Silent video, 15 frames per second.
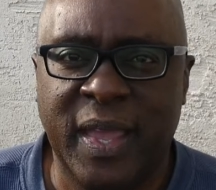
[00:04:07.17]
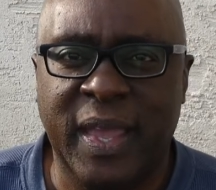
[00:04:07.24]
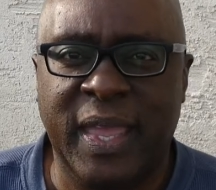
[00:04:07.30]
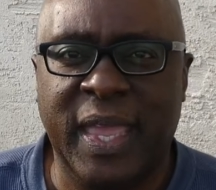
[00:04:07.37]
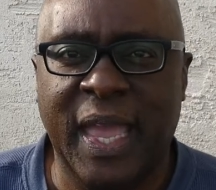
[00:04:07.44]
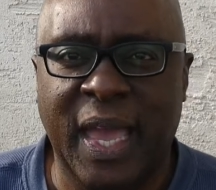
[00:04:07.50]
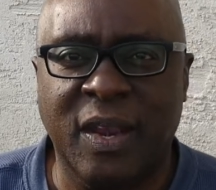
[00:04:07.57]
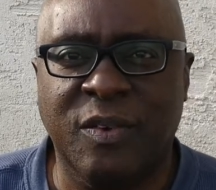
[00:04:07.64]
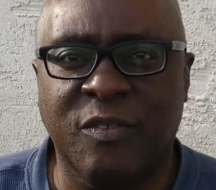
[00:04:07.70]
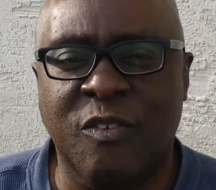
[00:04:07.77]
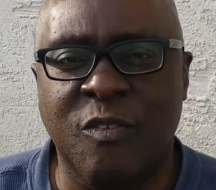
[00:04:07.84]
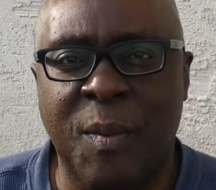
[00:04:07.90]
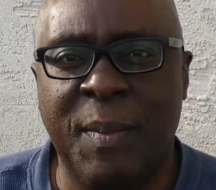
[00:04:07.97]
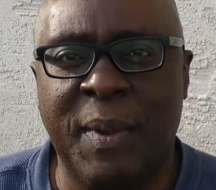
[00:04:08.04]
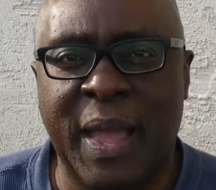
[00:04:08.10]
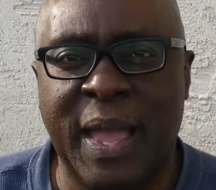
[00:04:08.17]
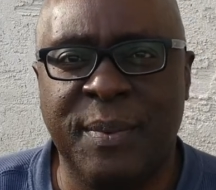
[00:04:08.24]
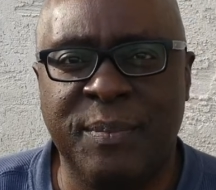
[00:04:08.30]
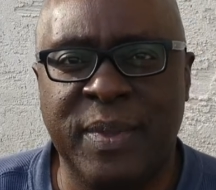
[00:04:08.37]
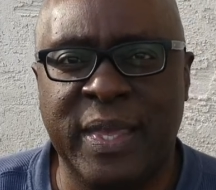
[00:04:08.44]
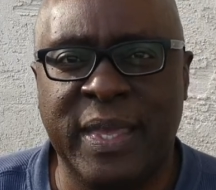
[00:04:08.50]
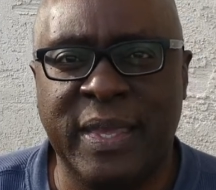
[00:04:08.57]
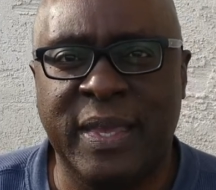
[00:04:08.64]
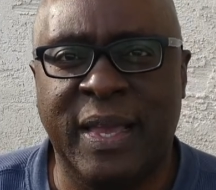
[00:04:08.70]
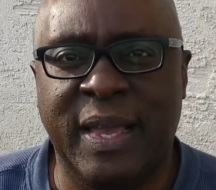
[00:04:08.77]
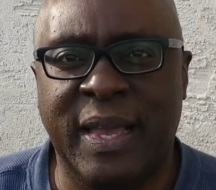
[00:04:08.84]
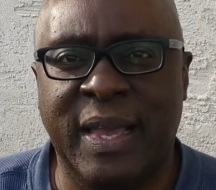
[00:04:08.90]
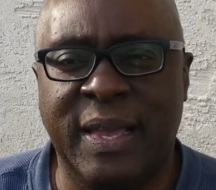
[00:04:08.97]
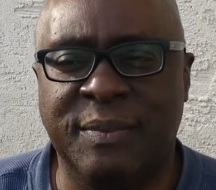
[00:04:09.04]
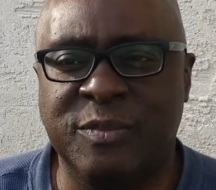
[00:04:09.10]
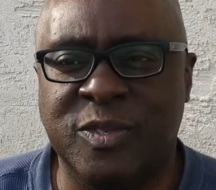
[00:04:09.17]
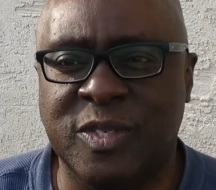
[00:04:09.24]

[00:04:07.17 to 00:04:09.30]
It kind of remind me um,